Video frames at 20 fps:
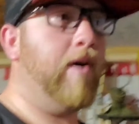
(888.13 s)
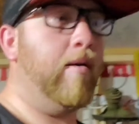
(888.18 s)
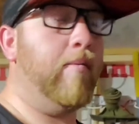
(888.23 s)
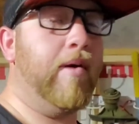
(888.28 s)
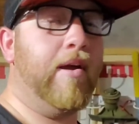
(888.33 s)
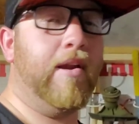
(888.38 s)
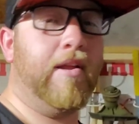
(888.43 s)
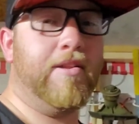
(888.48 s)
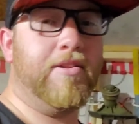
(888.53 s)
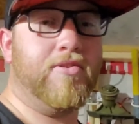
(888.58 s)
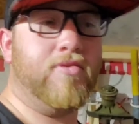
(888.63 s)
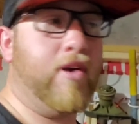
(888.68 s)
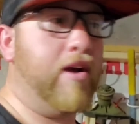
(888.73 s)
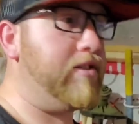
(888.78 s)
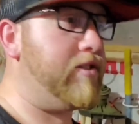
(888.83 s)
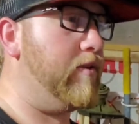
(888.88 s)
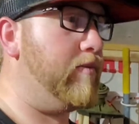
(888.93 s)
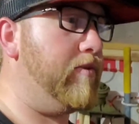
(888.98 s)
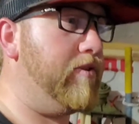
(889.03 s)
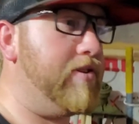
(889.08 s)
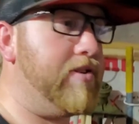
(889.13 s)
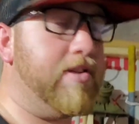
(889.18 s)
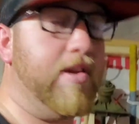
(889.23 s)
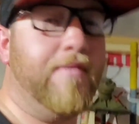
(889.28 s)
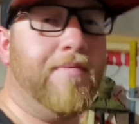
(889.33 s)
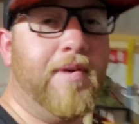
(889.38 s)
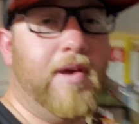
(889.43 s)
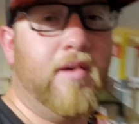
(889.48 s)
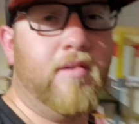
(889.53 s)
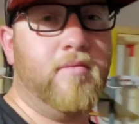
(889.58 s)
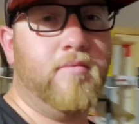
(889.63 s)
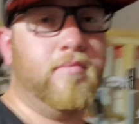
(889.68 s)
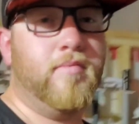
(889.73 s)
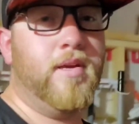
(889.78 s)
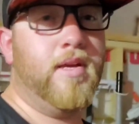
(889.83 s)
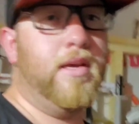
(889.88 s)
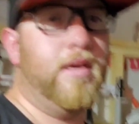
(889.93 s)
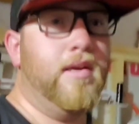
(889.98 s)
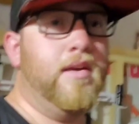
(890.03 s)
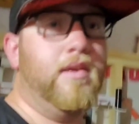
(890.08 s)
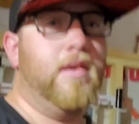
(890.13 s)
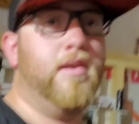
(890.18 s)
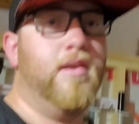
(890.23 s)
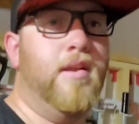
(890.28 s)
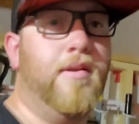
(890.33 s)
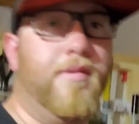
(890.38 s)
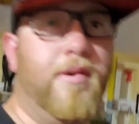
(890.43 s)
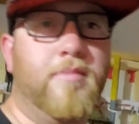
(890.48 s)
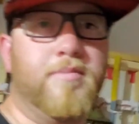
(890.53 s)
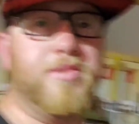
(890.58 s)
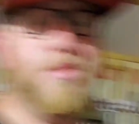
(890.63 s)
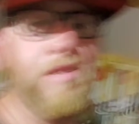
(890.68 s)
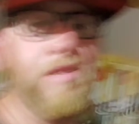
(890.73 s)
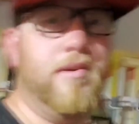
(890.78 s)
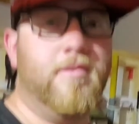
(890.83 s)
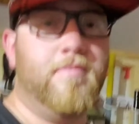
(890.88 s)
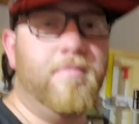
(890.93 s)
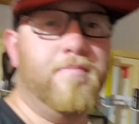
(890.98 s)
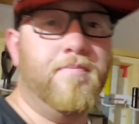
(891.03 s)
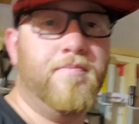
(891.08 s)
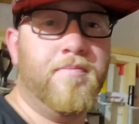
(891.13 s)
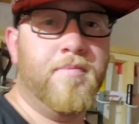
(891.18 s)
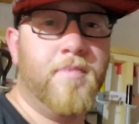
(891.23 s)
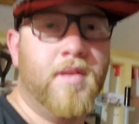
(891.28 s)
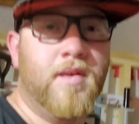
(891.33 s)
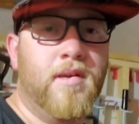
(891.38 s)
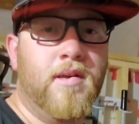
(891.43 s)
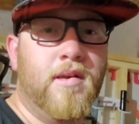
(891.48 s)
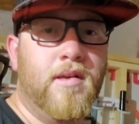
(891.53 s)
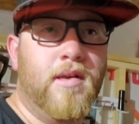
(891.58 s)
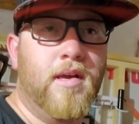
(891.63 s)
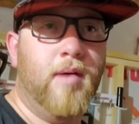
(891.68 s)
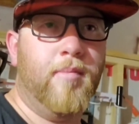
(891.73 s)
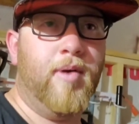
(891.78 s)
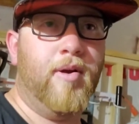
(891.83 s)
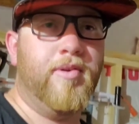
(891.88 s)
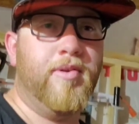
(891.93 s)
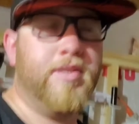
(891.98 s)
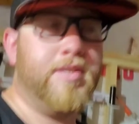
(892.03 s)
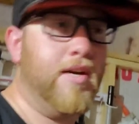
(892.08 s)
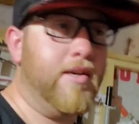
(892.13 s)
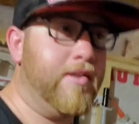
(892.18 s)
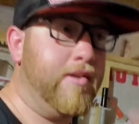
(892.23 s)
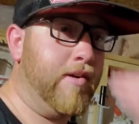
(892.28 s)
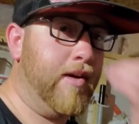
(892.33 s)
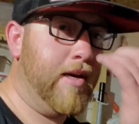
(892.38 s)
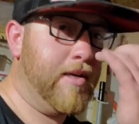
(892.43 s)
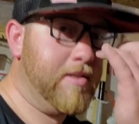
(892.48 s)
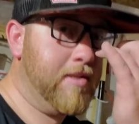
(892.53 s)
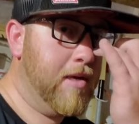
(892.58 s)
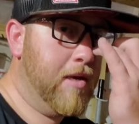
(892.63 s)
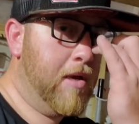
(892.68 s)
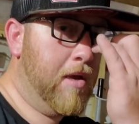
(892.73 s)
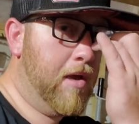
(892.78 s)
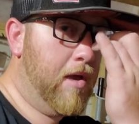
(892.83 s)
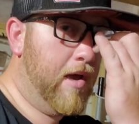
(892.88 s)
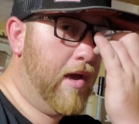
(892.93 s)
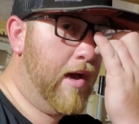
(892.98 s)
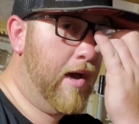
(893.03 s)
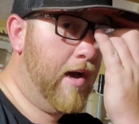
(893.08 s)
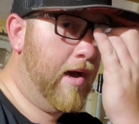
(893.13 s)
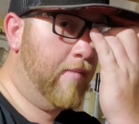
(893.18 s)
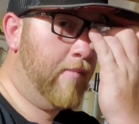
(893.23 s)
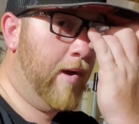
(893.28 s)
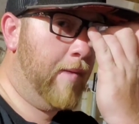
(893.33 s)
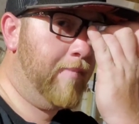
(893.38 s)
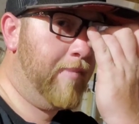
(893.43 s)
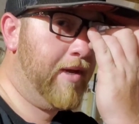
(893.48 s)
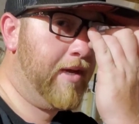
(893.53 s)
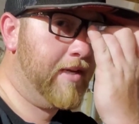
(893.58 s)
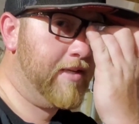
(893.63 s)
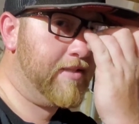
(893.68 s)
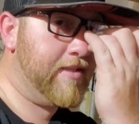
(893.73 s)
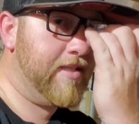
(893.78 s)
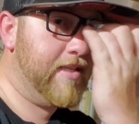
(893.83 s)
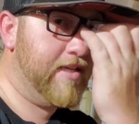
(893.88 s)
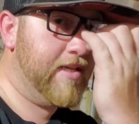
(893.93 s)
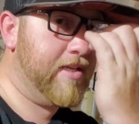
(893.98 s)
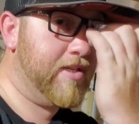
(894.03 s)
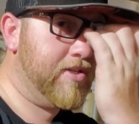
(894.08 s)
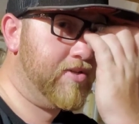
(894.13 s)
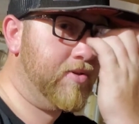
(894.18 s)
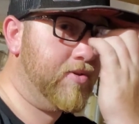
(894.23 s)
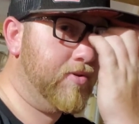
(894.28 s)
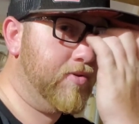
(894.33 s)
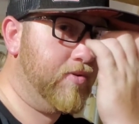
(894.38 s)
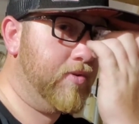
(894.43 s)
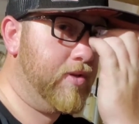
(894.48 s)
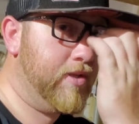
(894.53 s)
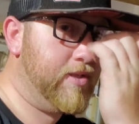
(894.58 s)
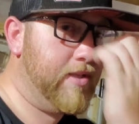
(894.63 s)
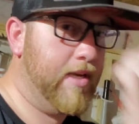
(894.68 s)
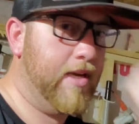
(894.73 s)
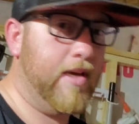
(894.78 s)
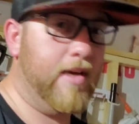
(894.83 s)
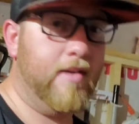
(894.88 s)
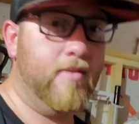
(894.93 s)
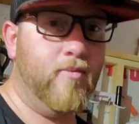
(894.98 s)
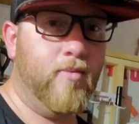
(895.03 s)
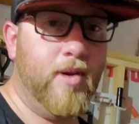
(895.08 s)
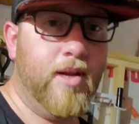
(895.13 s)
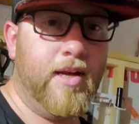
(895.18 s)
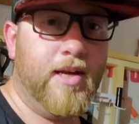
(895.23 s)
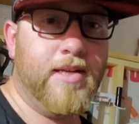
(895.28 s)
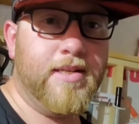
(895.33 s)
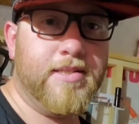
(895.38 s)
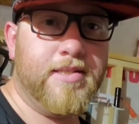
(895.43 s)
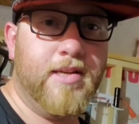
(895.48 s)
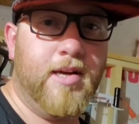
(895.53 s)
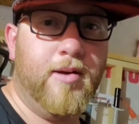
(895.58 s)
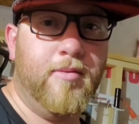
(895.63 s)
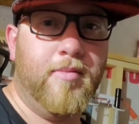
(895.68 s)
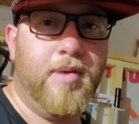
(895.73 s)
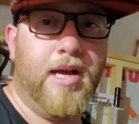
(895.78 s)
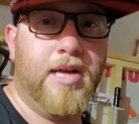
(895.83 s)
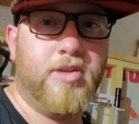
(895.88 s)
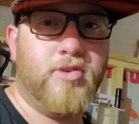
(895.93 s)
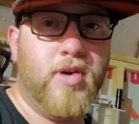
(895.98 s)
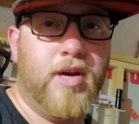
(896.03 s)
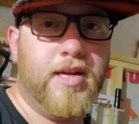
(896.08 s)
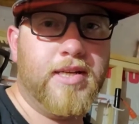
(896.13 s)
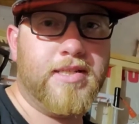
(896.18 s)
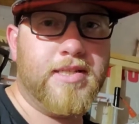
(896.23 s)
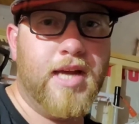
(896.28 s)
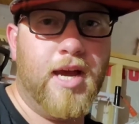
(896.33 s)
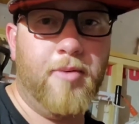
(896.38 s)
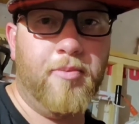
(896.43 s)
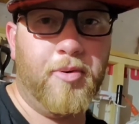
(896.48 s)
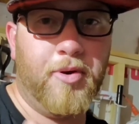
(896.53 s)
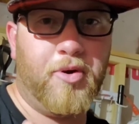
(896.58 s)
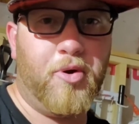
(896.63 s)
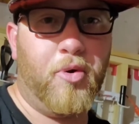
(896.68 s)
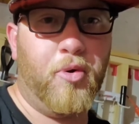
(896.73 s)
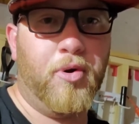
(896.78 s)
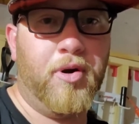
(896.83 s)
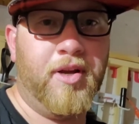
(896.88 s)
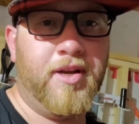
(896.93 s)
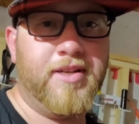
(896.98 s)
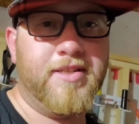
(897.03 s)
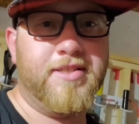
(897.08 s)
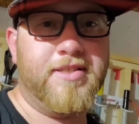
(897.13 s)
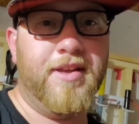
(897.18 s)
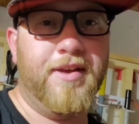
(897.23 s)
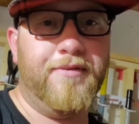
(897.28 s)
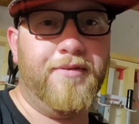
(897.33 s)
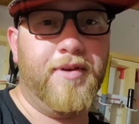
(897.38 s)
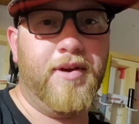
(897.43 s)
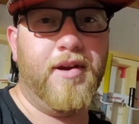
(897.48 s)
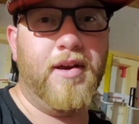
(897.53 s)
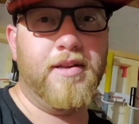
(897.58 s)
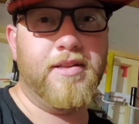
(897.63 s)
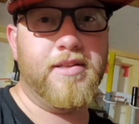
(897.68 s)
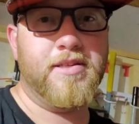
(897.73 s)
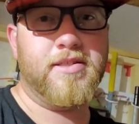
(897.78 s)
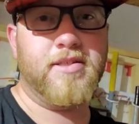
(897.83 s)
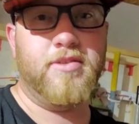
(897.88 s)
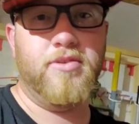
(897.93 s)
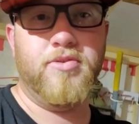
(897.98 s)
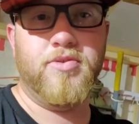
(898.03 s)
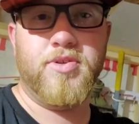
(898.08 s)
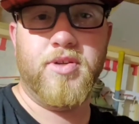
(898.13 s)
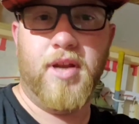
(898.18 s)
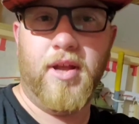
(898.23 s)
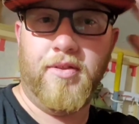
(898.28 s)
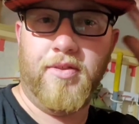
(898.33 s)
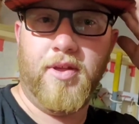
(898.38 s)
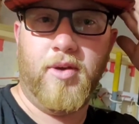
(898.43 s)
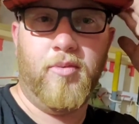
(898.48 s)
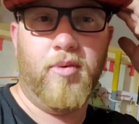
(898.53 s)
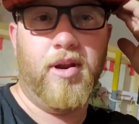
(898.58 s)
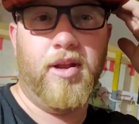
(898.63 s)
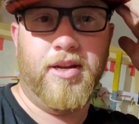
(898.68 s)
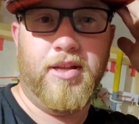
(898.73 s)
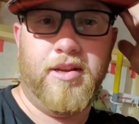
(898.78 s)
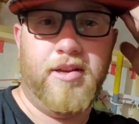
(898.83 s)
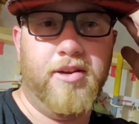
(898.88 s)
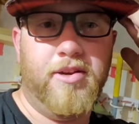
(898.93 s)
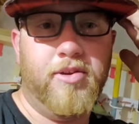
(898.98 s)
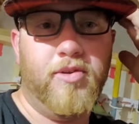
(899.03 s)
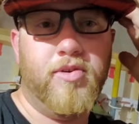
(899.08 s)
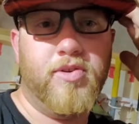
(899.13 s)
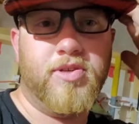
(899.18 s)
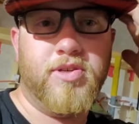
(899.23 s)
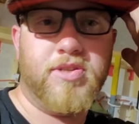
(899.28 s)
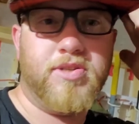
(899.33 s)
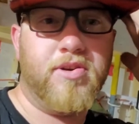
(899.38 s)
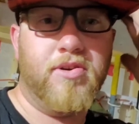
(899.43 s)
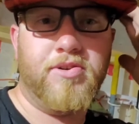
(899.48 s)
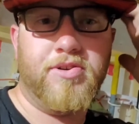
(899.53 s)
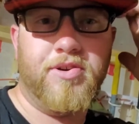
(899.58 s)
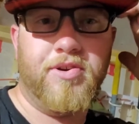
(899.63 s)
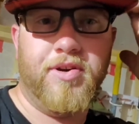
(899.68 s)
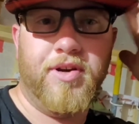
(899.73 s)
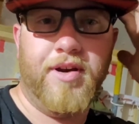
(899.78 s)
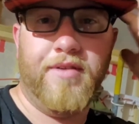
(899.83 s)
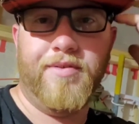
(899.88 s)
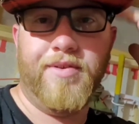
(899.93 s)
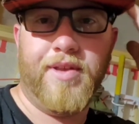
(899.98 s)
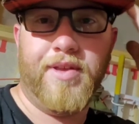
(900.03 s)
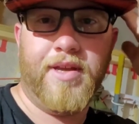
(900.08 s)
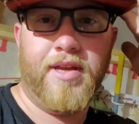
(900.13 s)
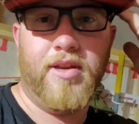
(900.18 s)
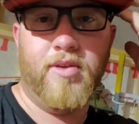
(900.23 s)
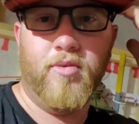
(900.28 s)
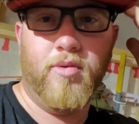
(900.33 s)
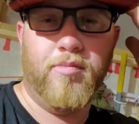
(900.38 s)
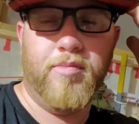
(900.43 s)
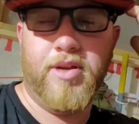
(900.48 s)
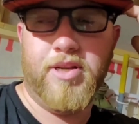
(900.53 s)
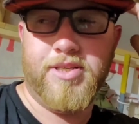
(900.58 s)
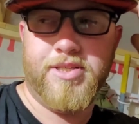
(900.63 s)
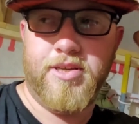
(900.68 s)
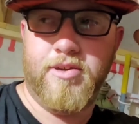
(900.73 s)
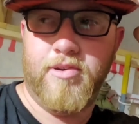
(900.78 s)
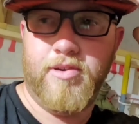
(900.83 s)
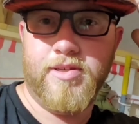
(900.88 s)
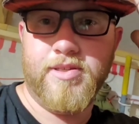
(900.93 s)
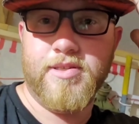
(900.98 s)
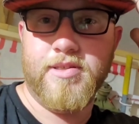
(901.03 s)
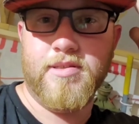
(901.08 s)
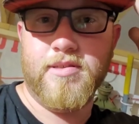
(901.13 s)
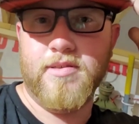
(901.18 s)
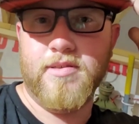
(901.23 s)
might have to try some of this stuff out, and if I'm stumped, I might reach out to you guys. My biggest thing too is that when I get stumped, I try to stop recording until I figure out the solution. I think what I need to do is just start turning everything into a mini-series.